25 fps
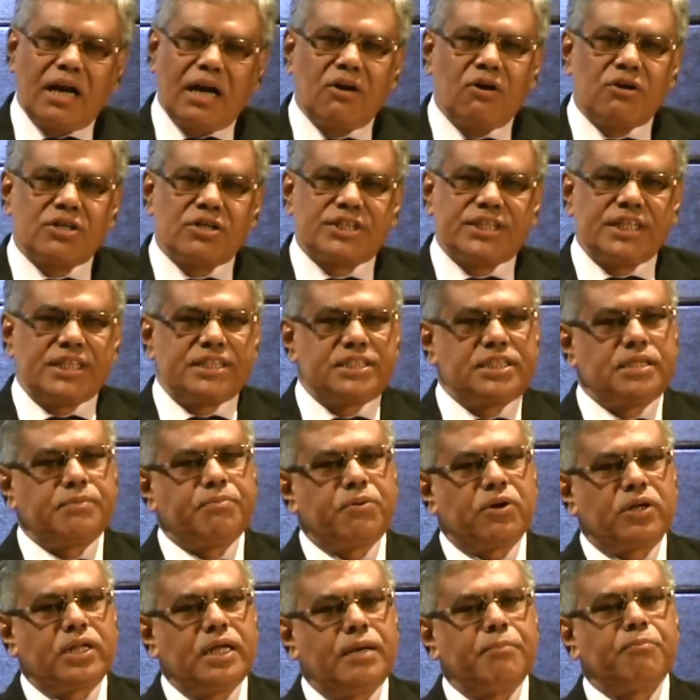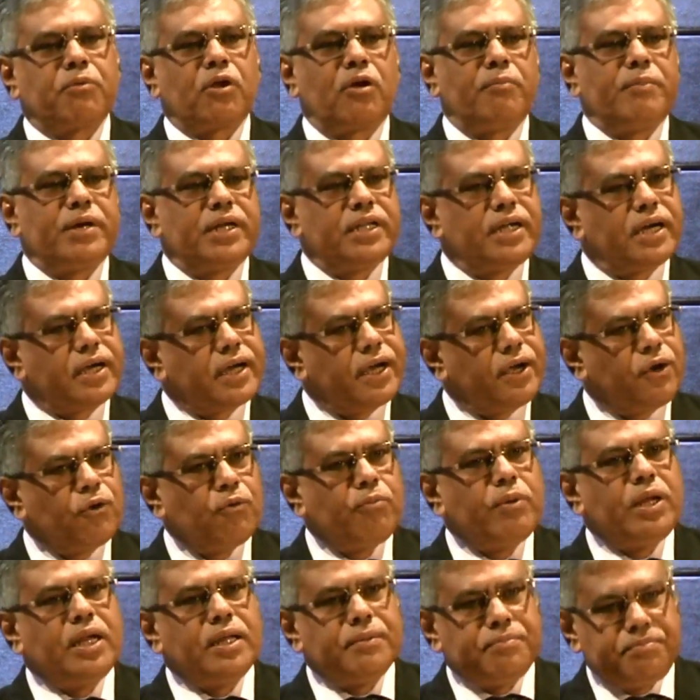are not searching for the employment, that I
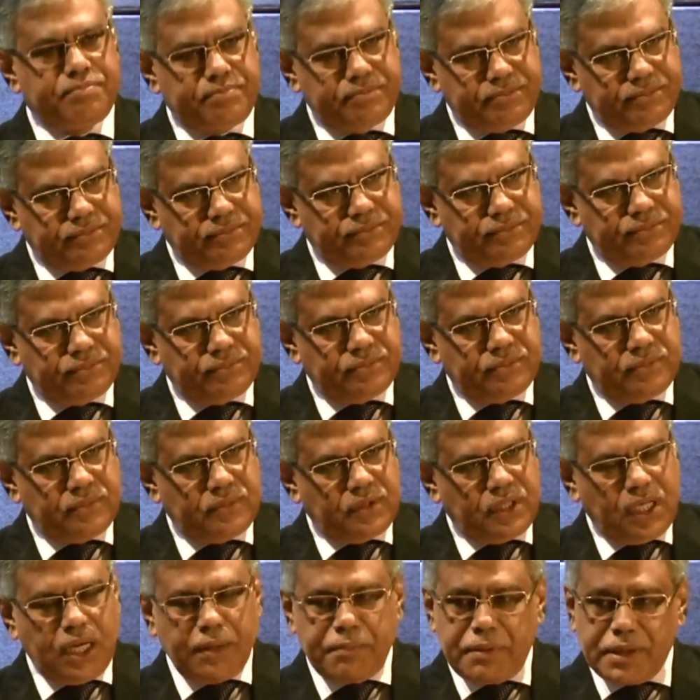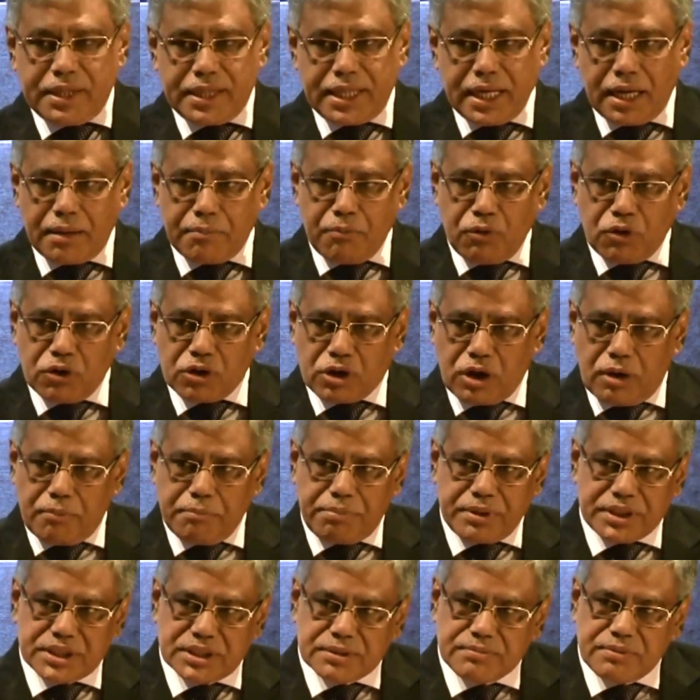do believe. Even they are more
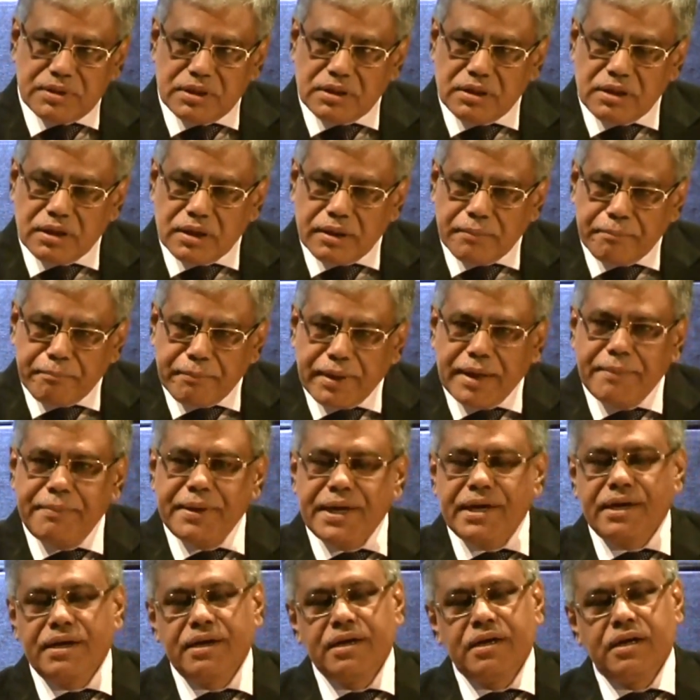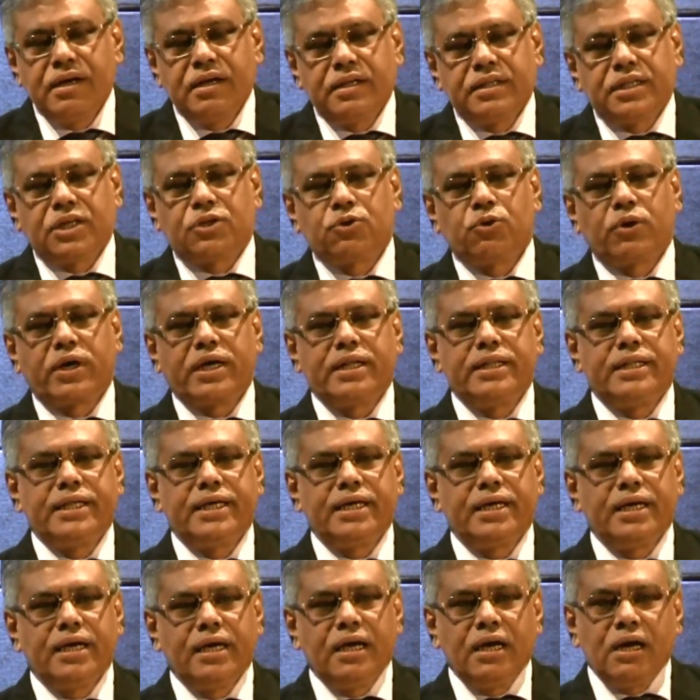comfortable, maybe, that okay,
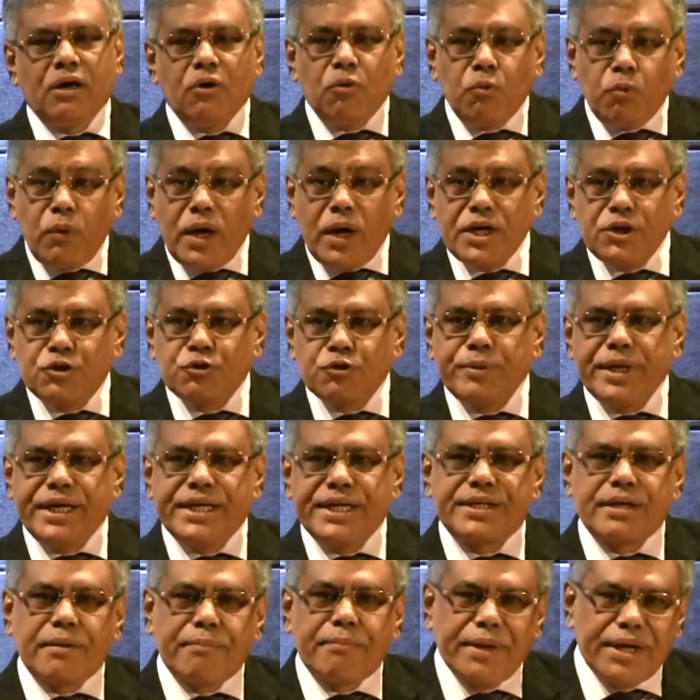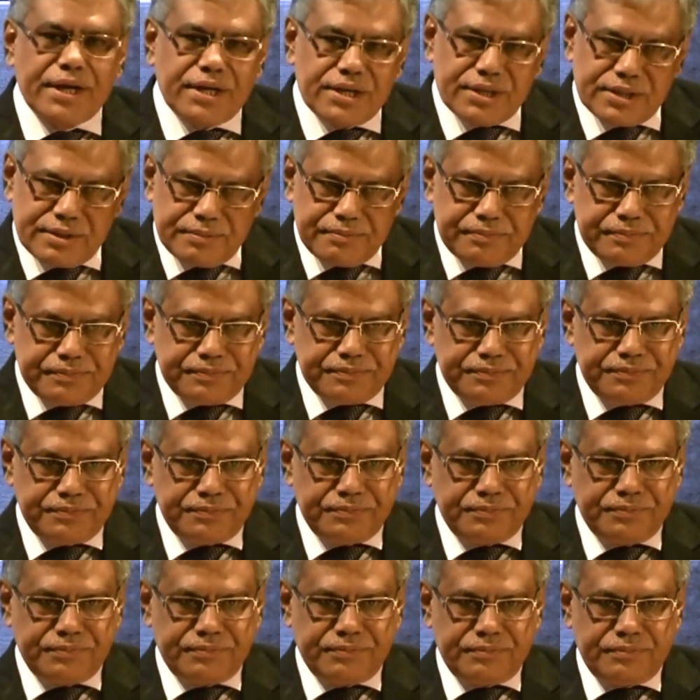they want to be entrepreneurs.
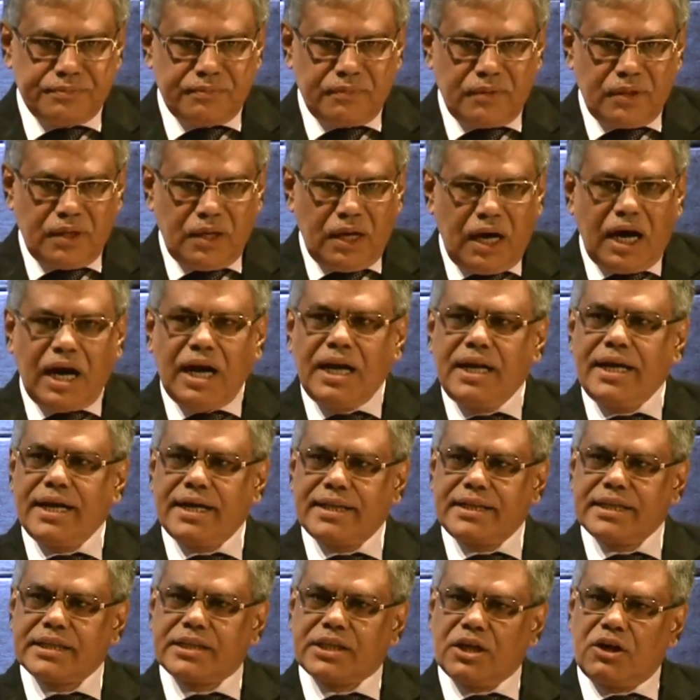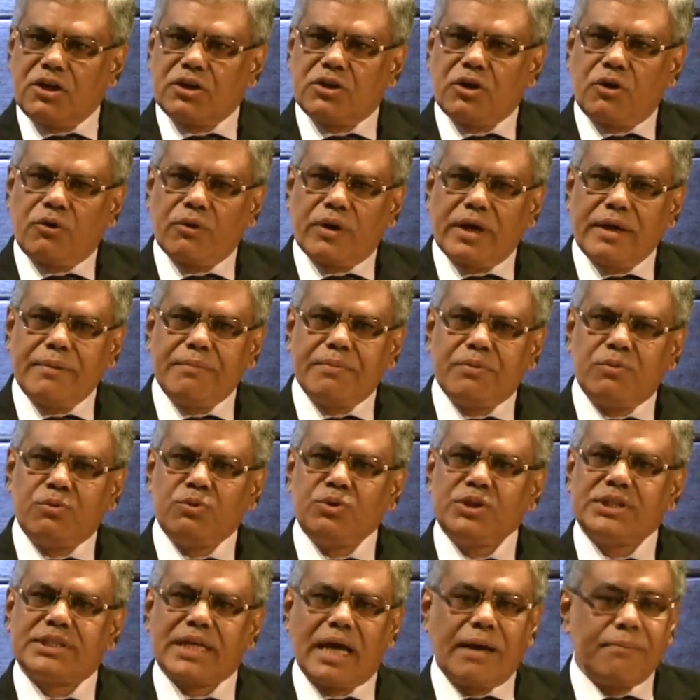Earlier they thought that okay,
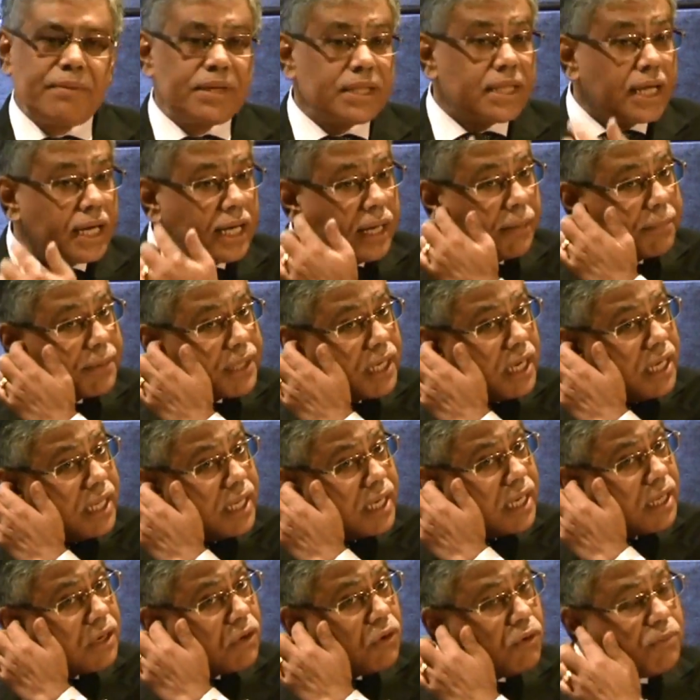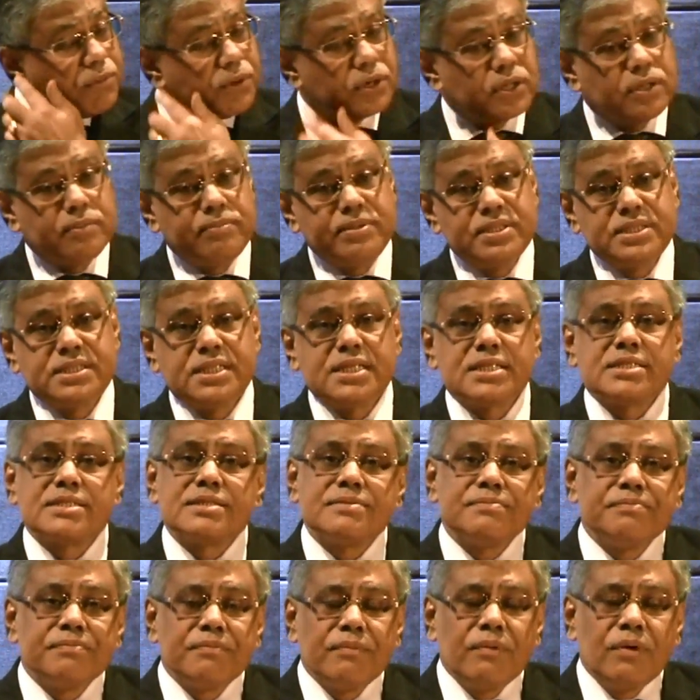who is having the capital, he can go for the
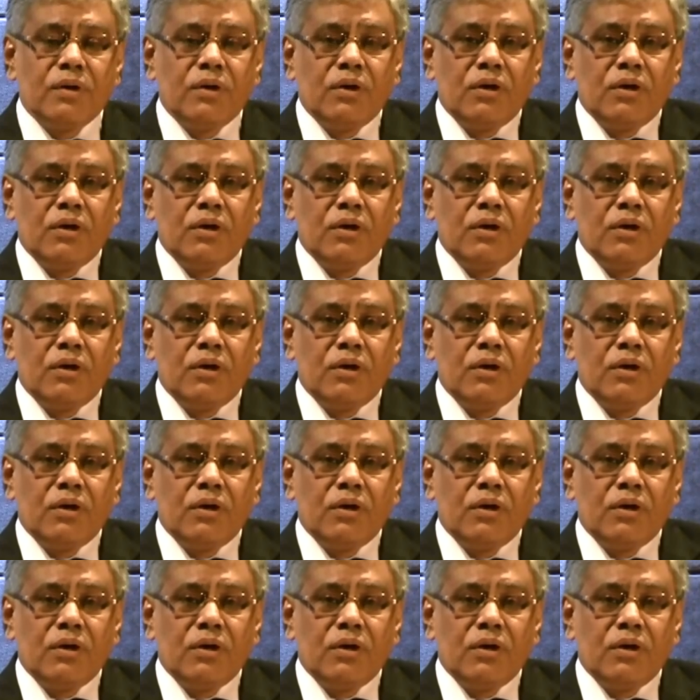business.